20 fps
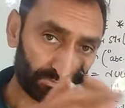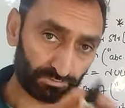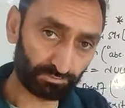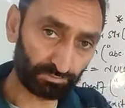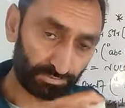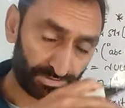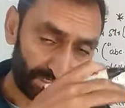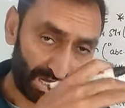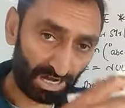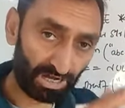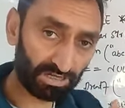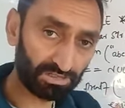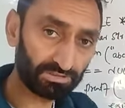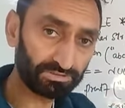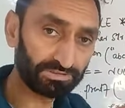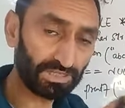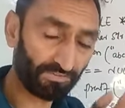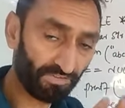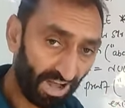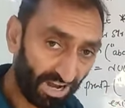which
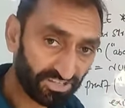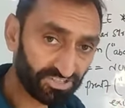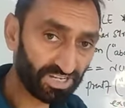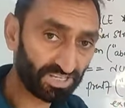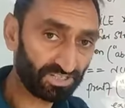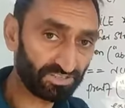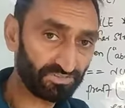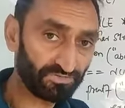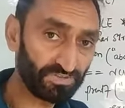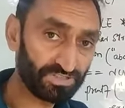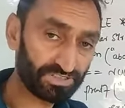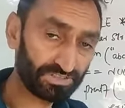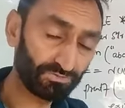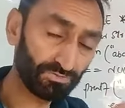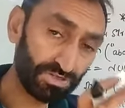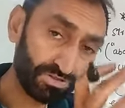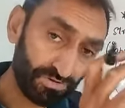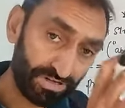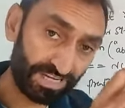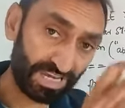the function is which
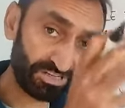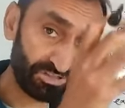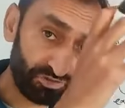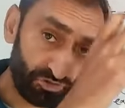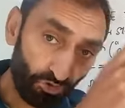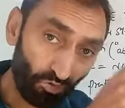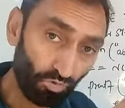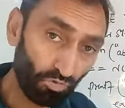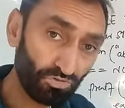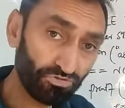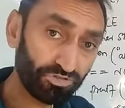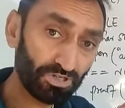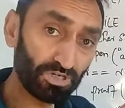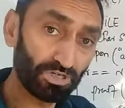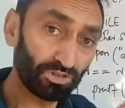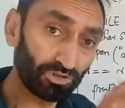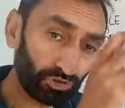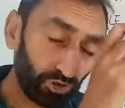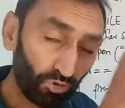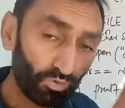we can use
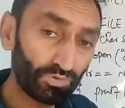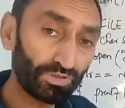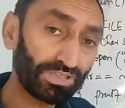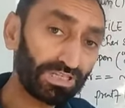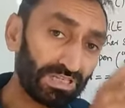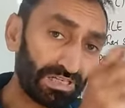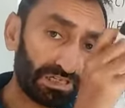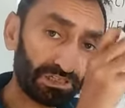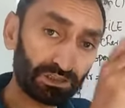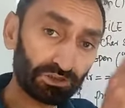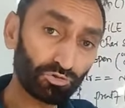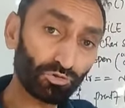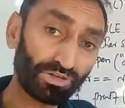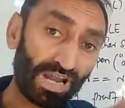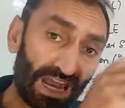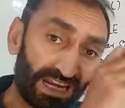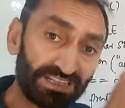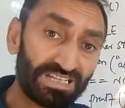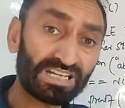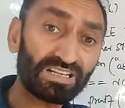to
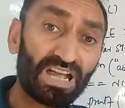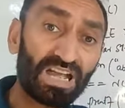write the